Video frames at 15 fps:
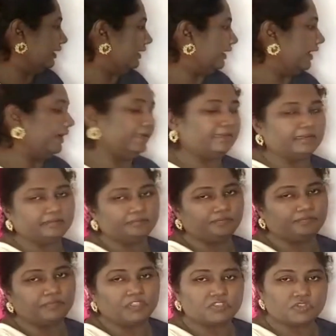Neet.
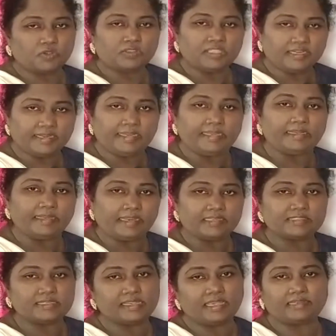So the Neet
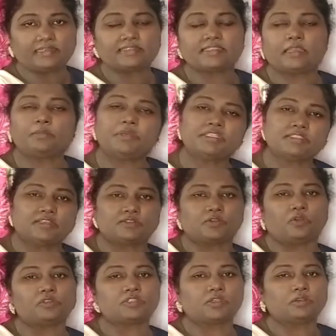NCERT syllabus is
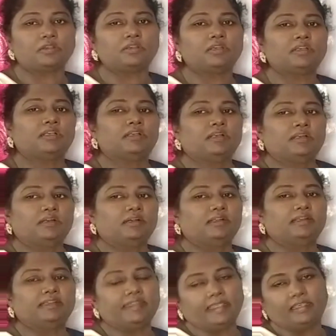also
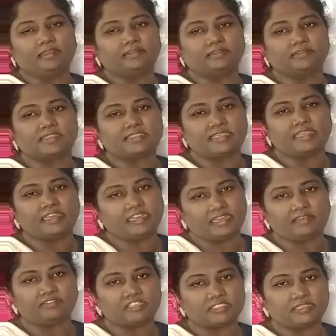seen in
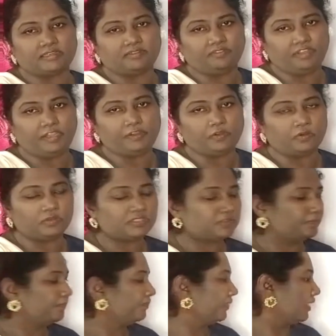our
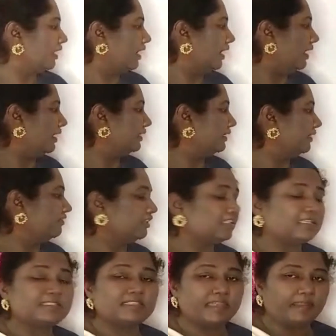videos, and even
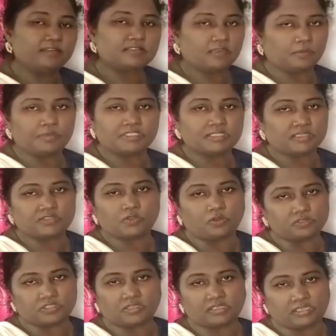the state syllabus is
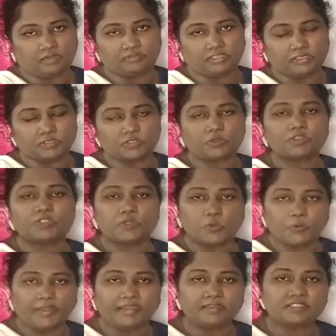also covered. So
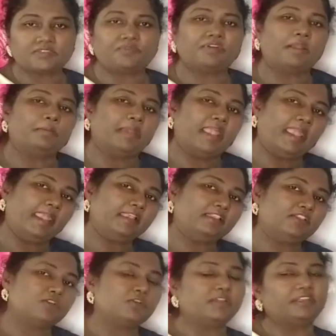students from
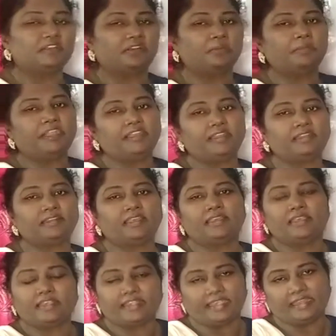8th to intermediate
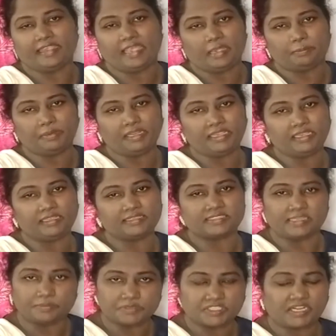can happily
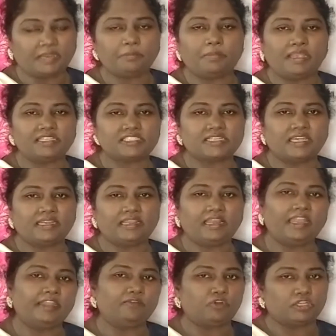subscribe my
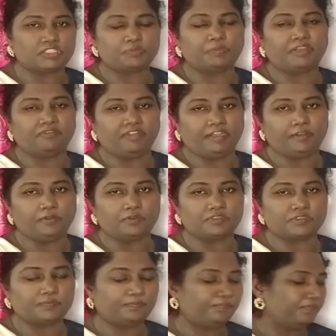channel and watch my
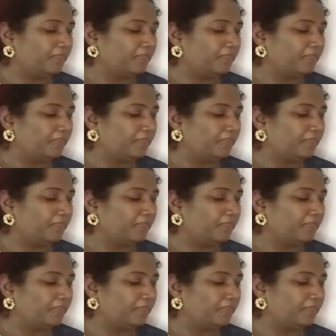videos.